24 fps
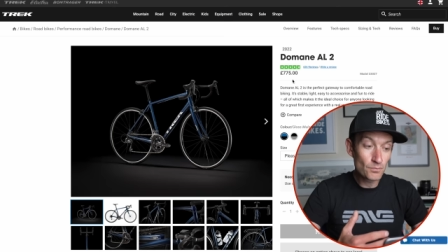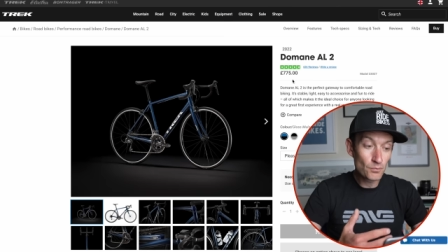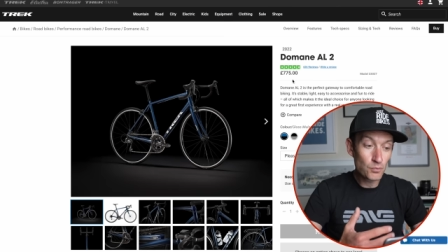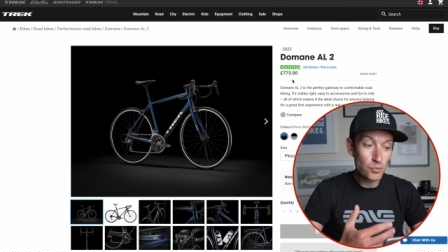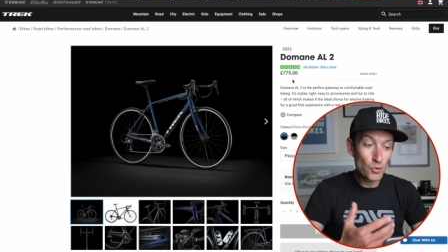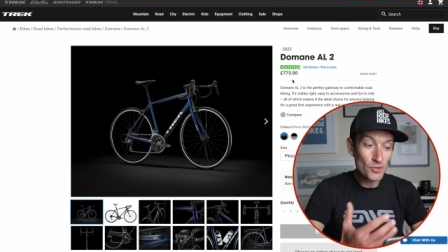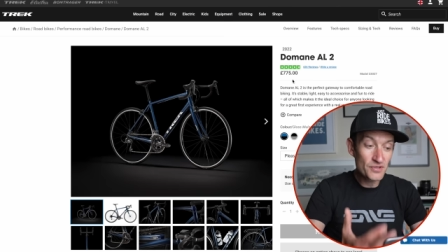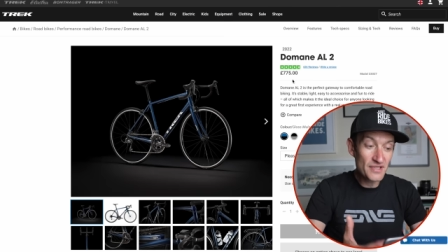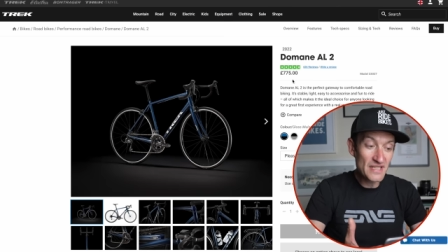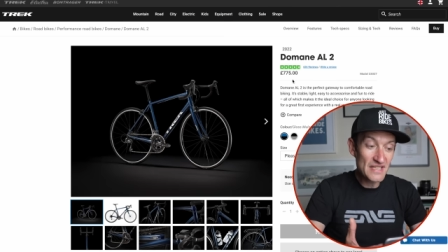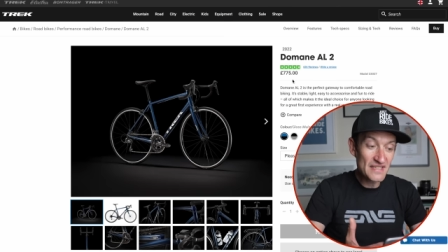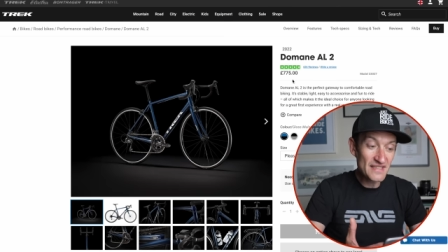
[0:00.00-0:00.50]

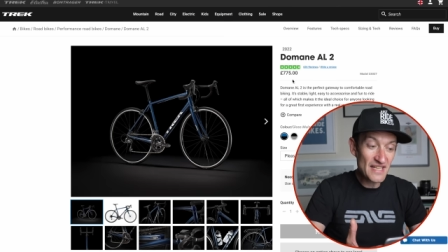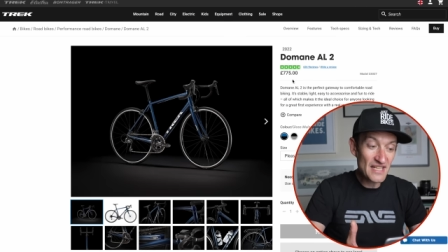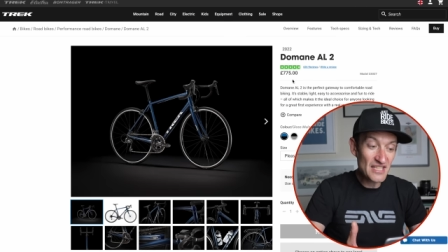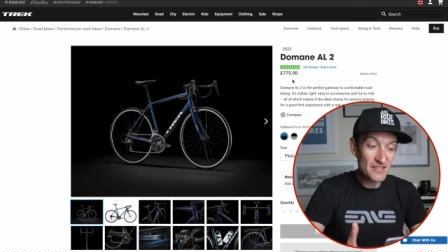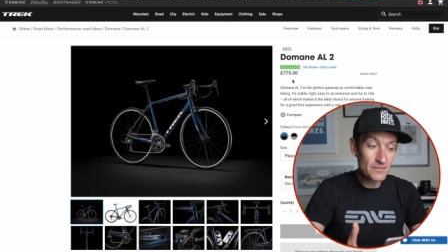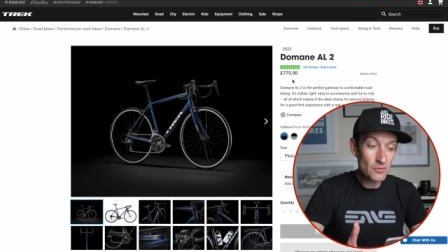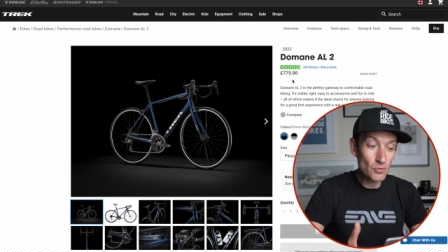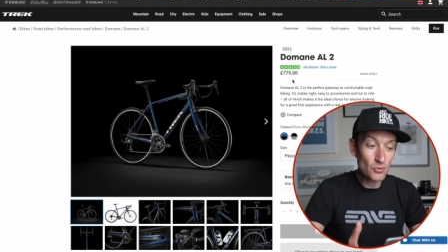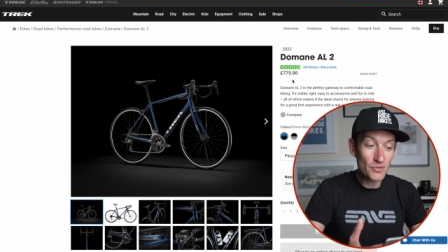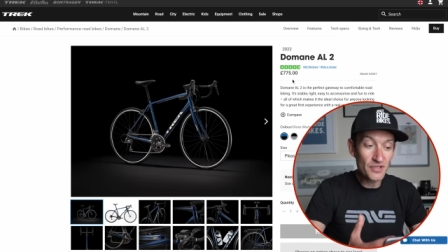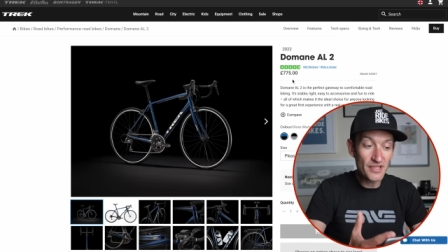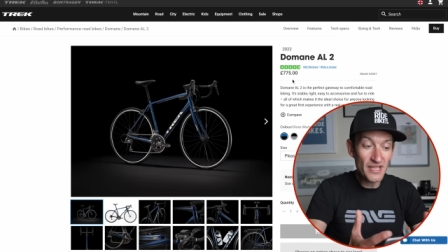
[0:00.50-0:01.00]
pretty
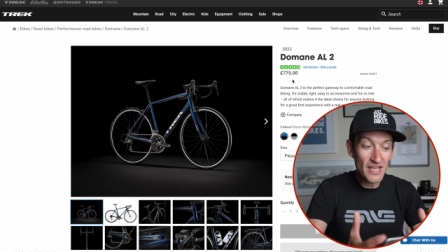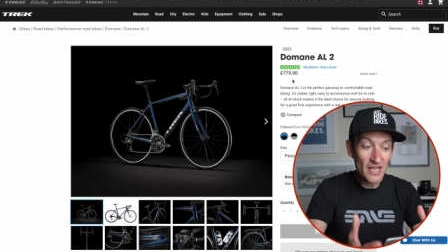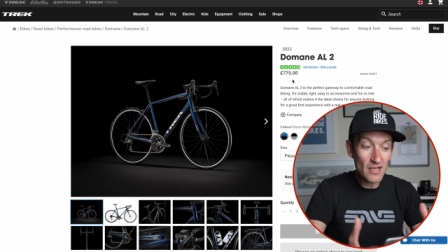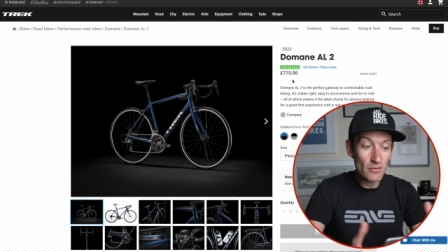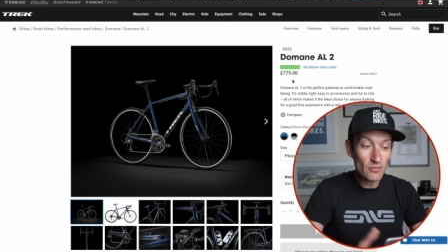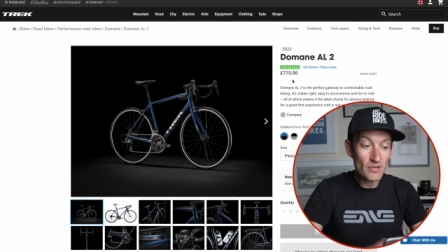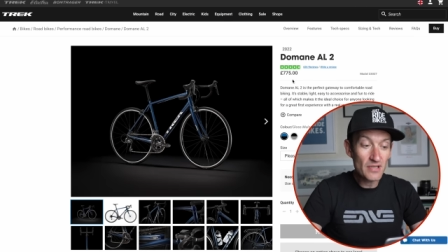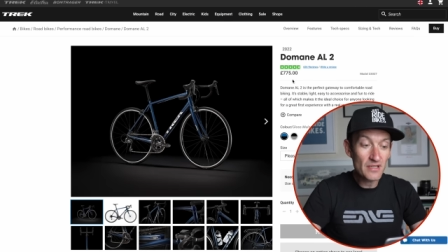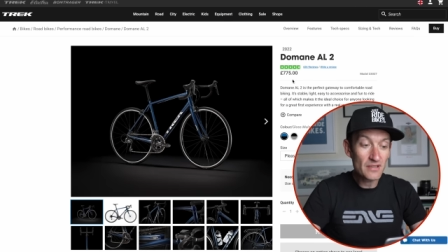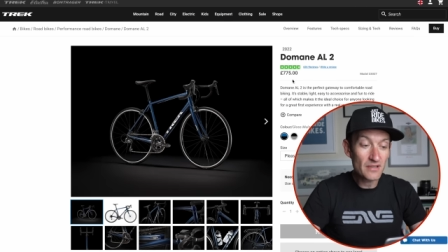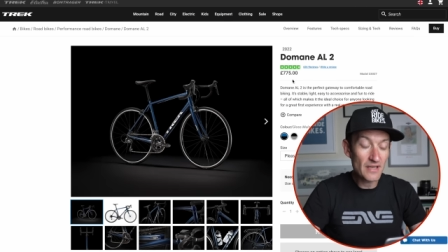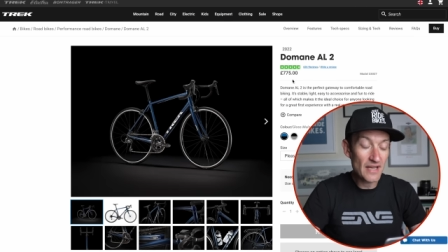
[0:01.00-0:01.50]
sensible
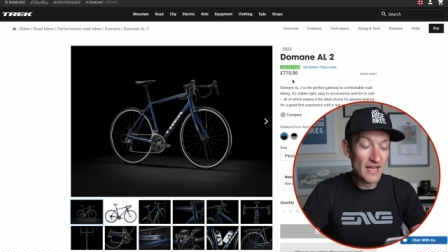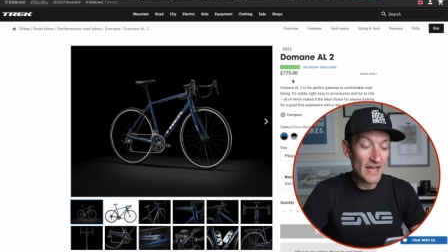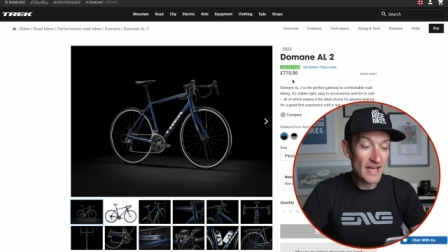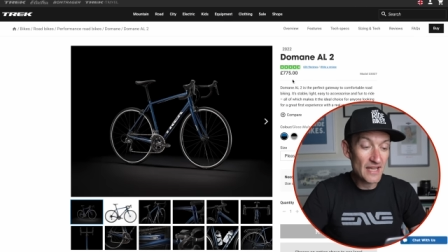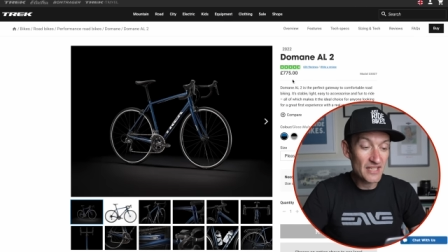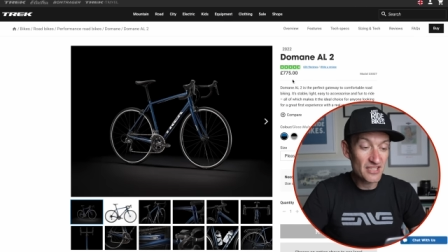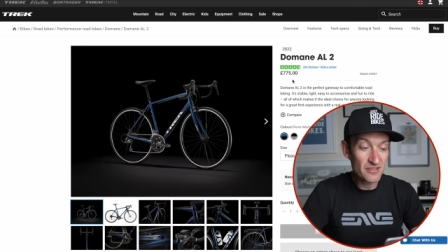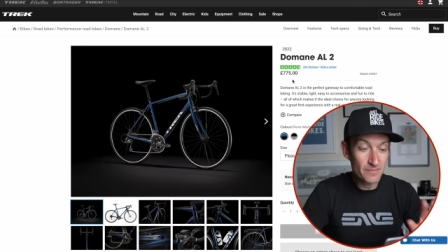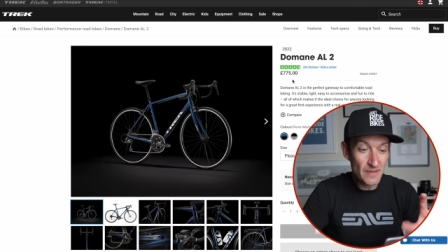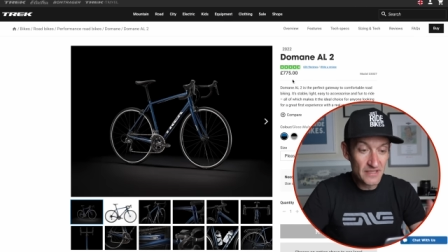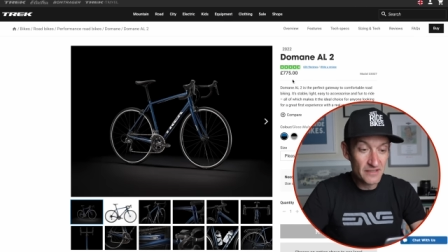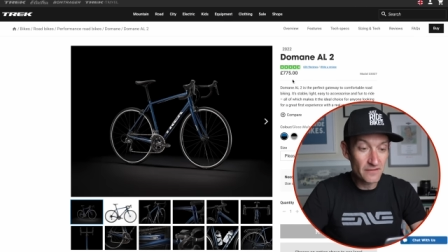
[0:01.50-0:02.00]
gearing
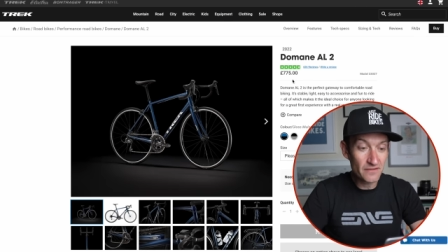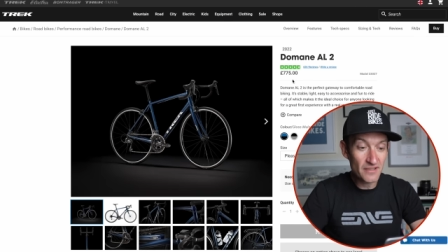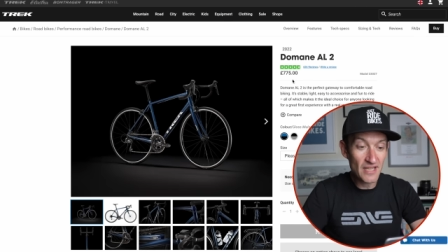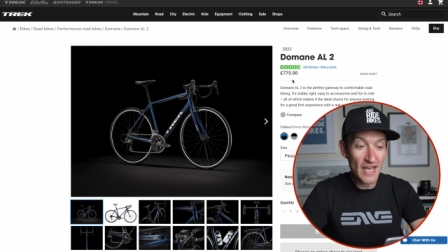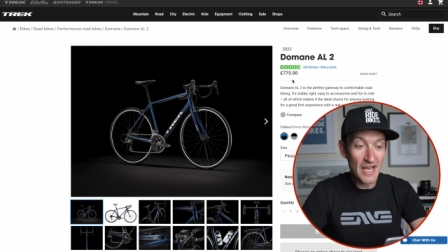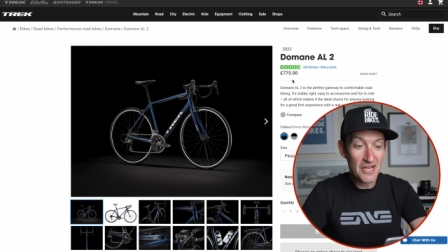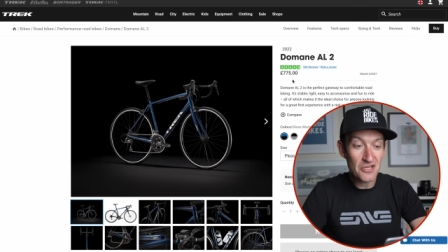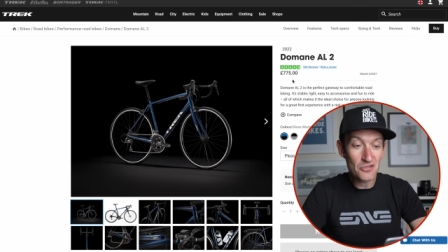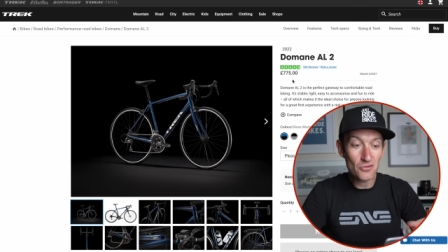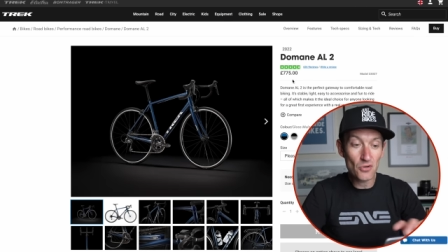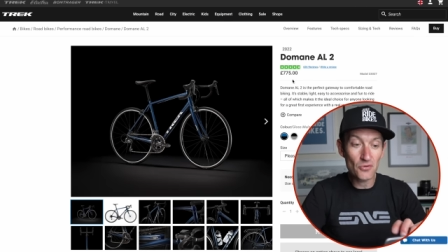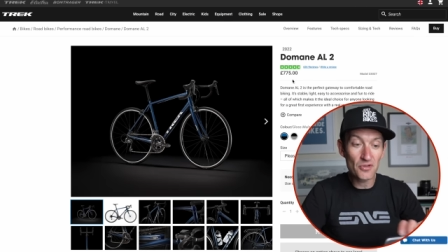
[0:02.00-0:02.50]
and
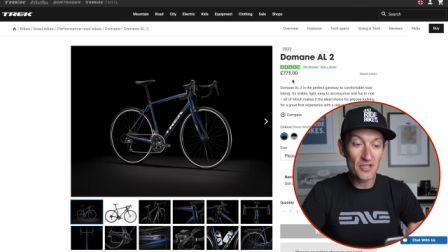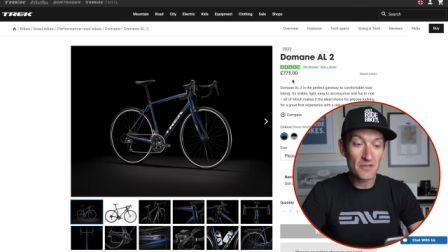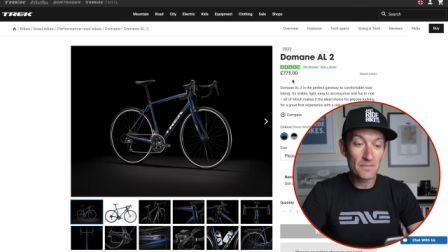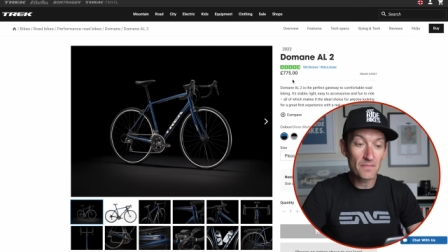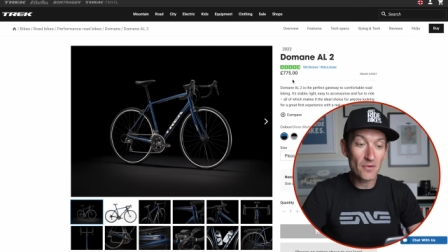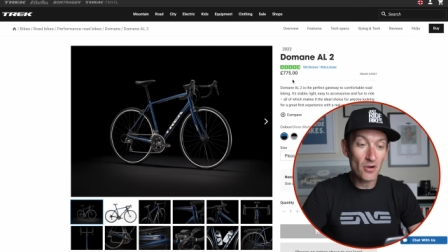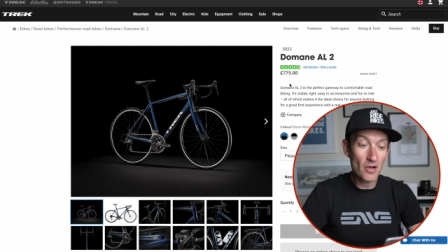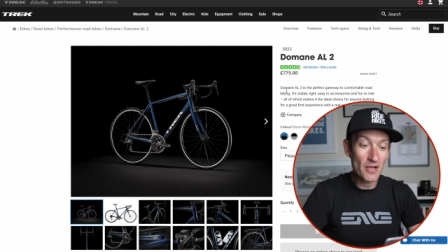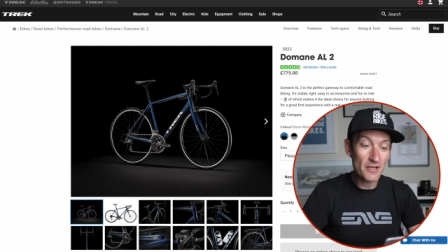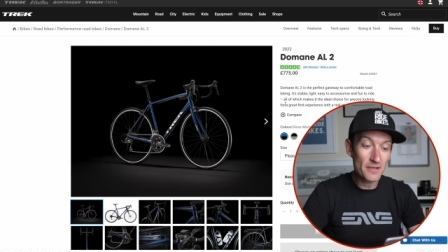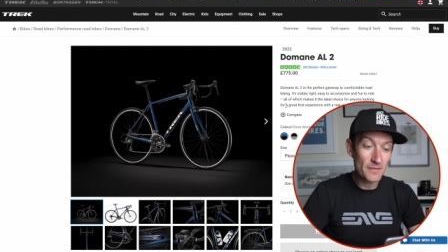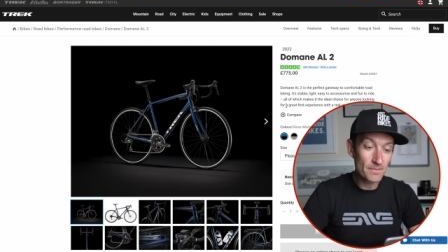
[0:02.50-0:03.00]
specification on this
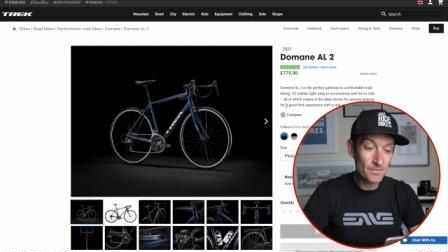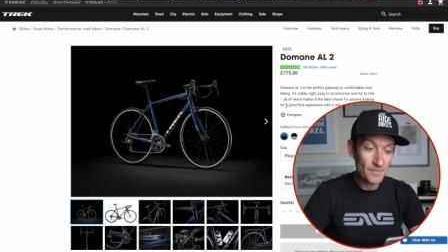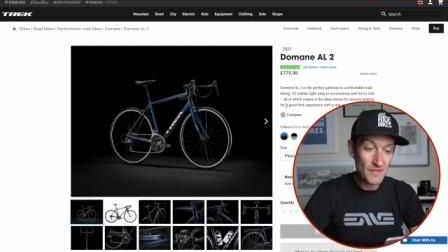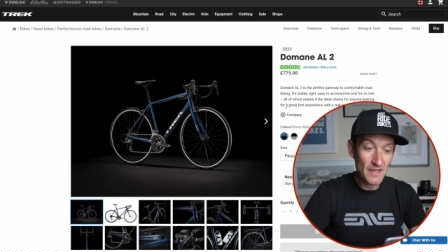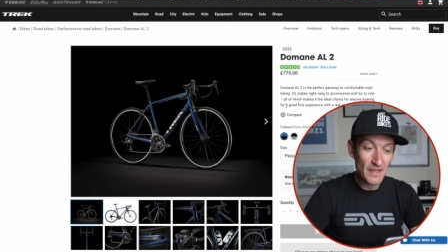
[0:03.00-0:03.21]
bike,